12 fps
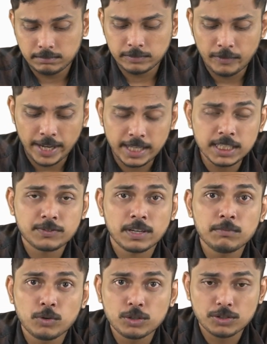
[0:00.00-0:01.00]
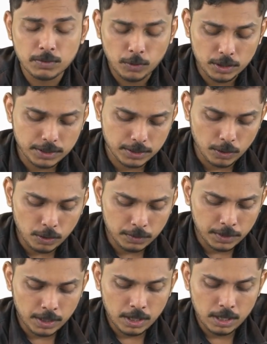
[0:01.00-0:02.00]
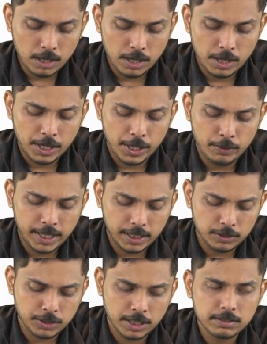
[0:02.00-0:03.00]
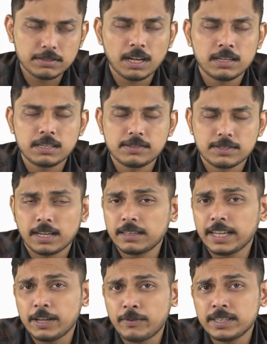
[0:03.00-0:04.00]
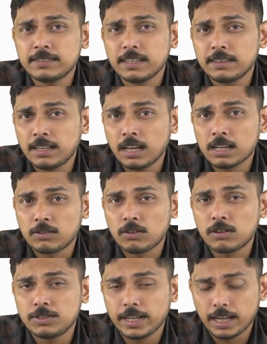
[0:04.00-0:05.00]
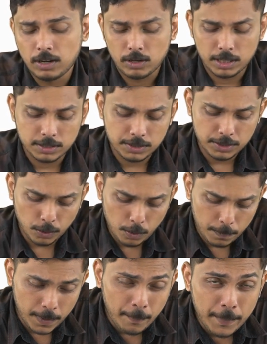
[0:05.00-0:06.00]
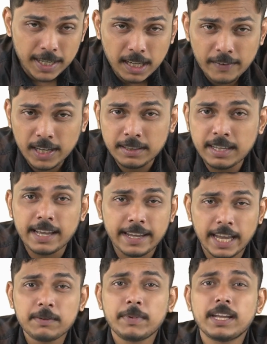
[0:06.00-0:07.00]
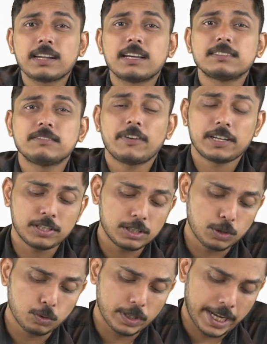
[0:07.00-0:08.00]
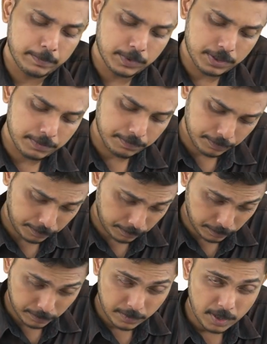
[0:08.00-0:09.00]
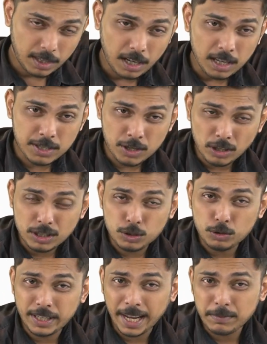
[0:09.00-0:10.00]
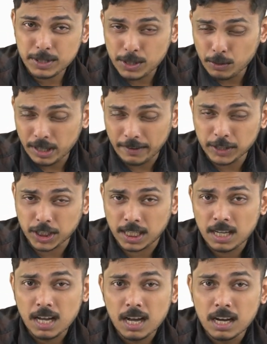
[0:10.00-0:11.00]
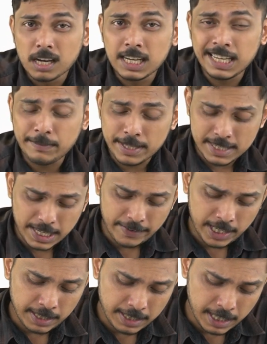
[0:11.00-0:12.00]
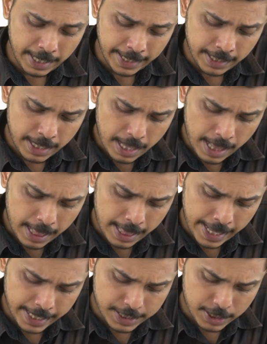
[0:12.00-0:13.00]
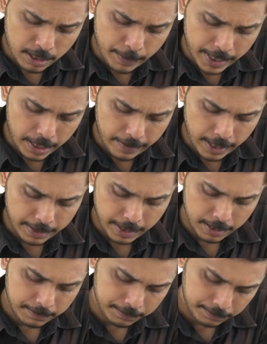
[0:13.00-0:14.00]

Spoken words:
varies from books to books. So you need to just understand the events in their chronological order. So the medieval India again may classified into two types. Not two types, two division. Early medieval India and later medieval India.